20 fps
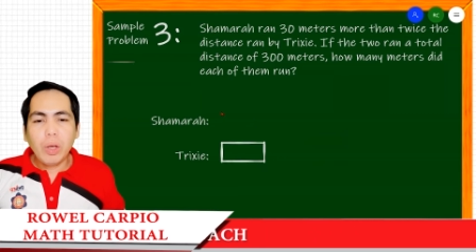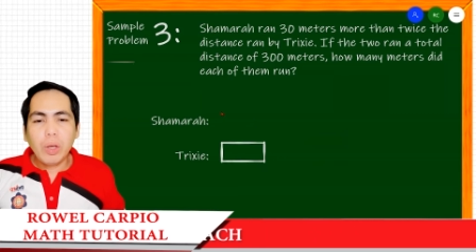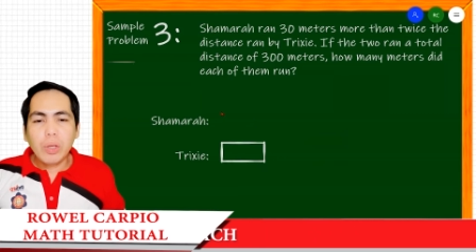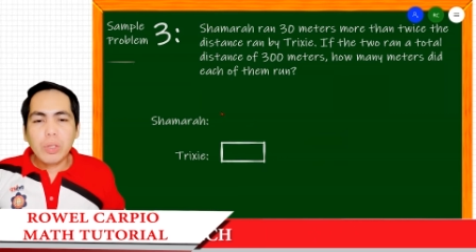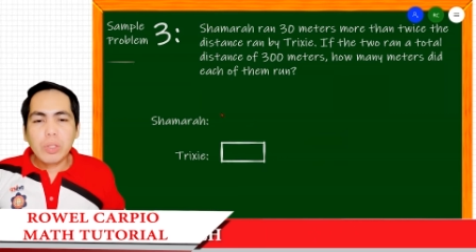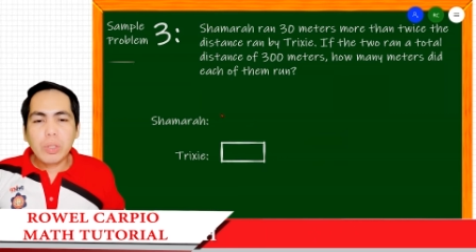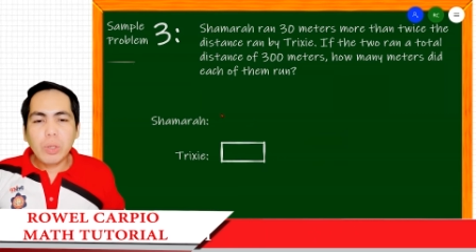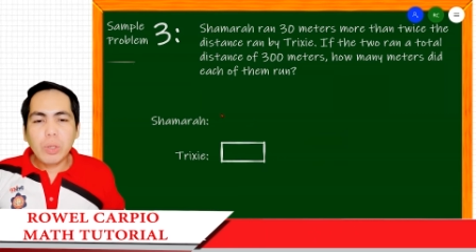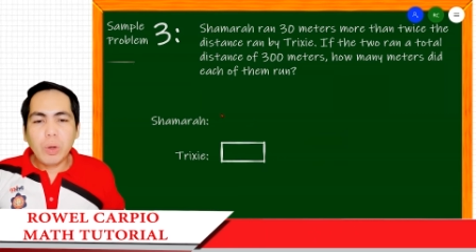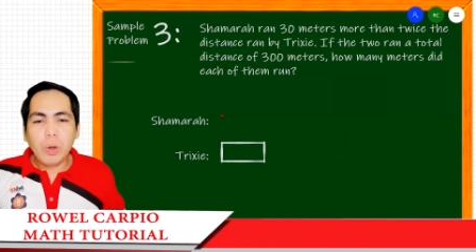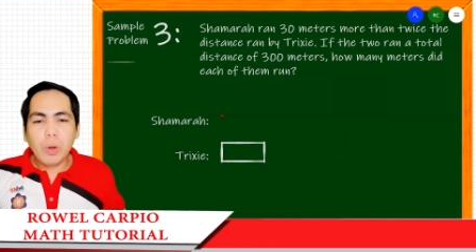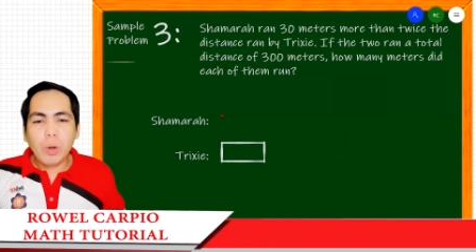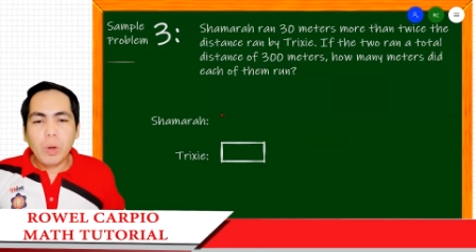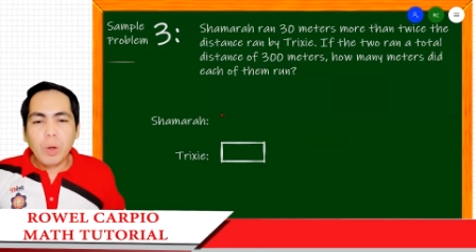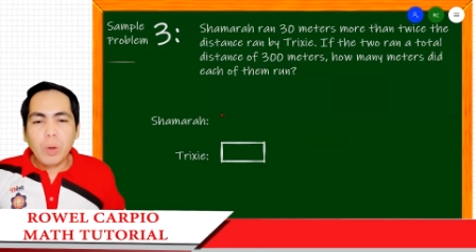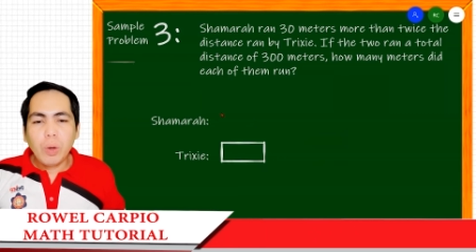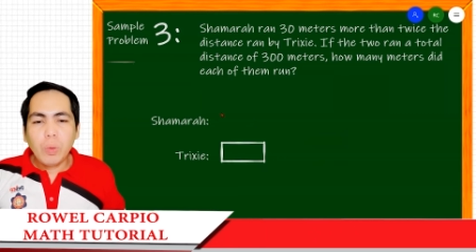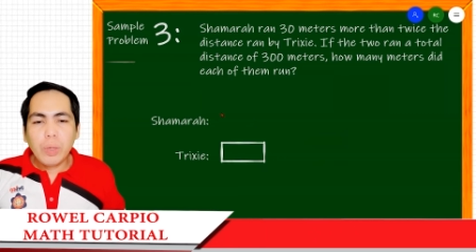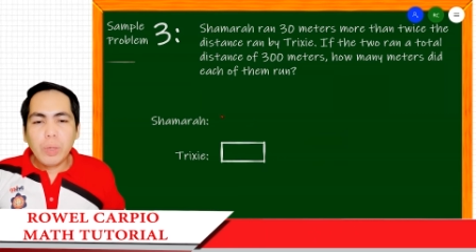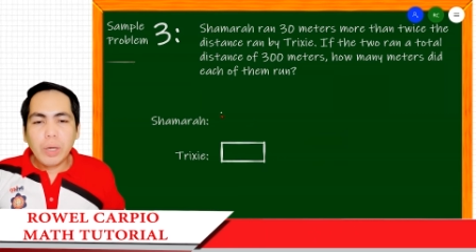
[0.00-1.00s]
So
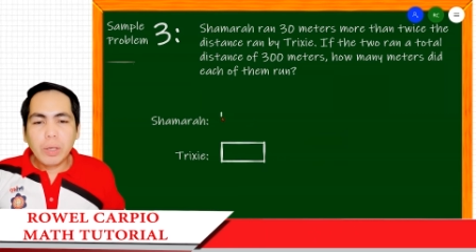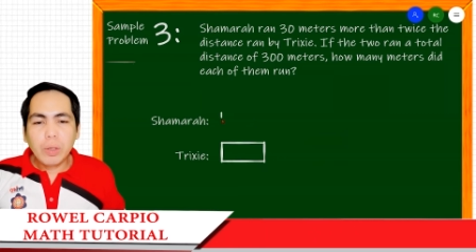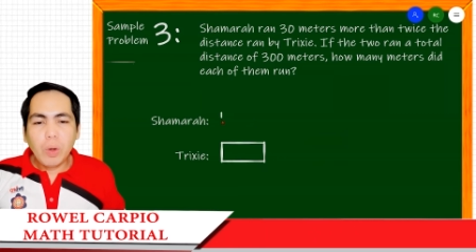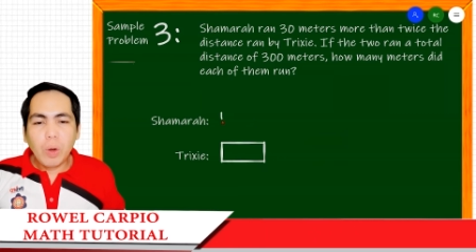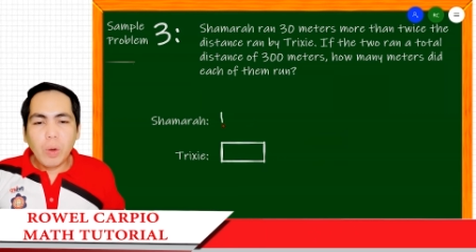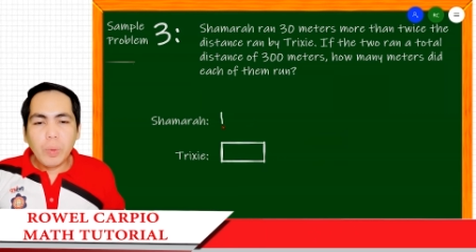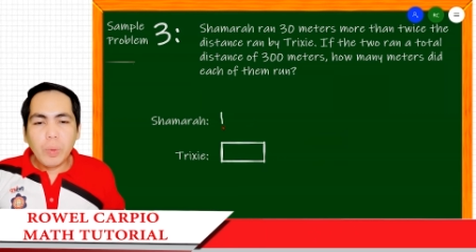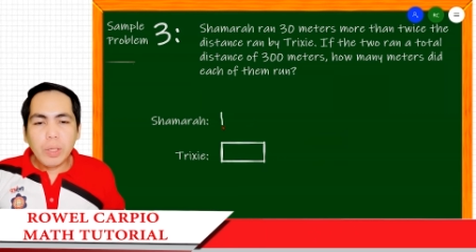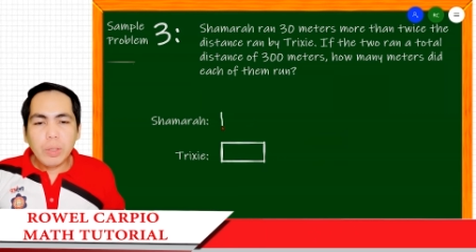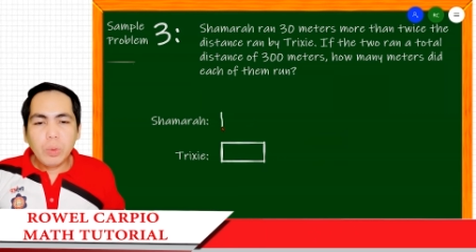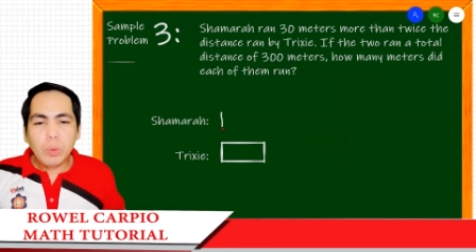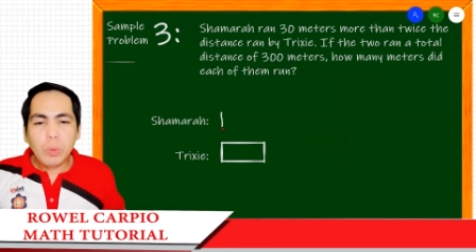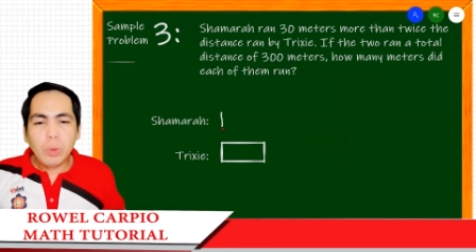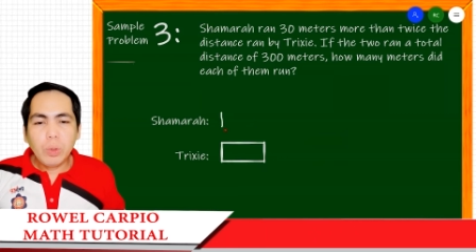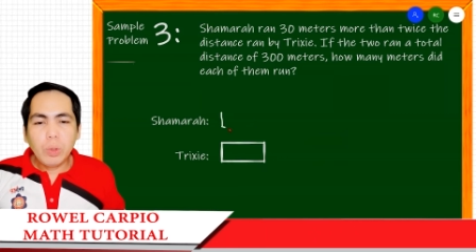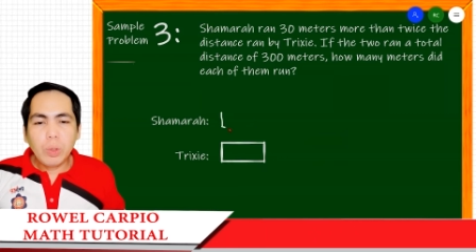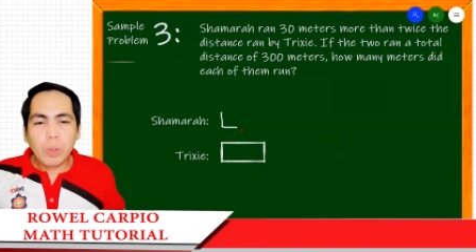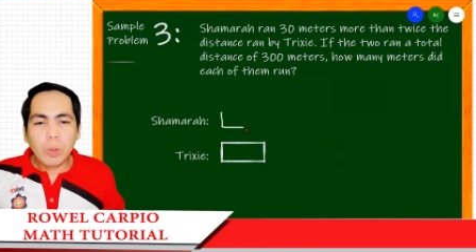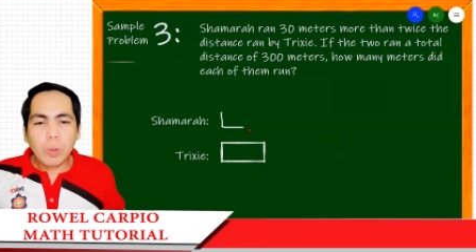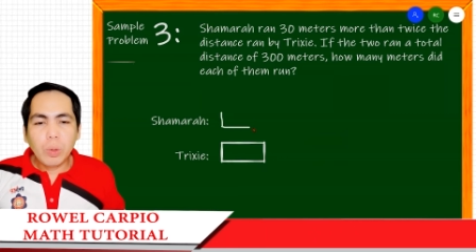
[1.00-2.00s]
we are going to
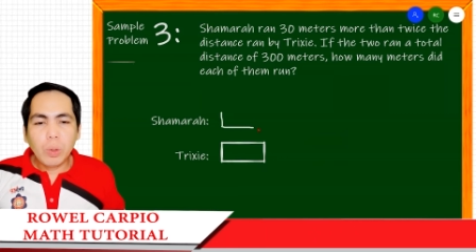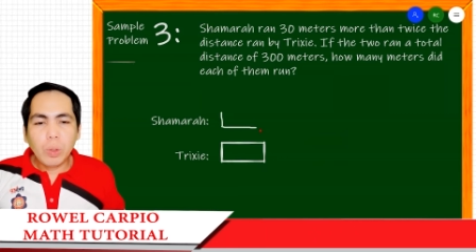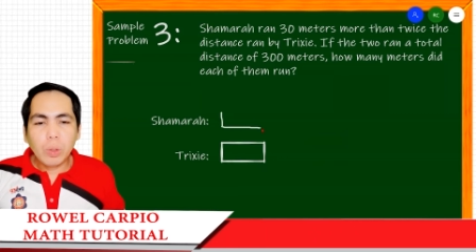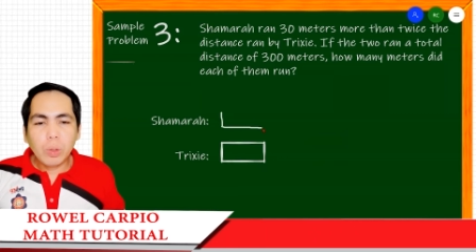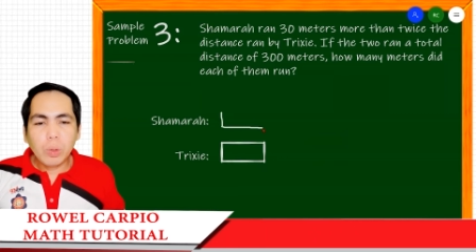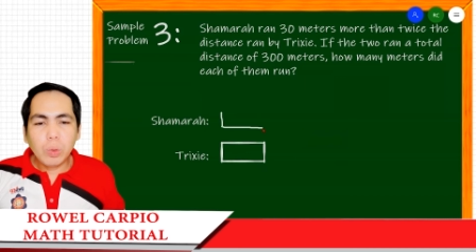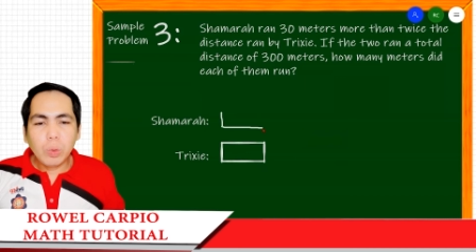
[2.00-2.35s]
draw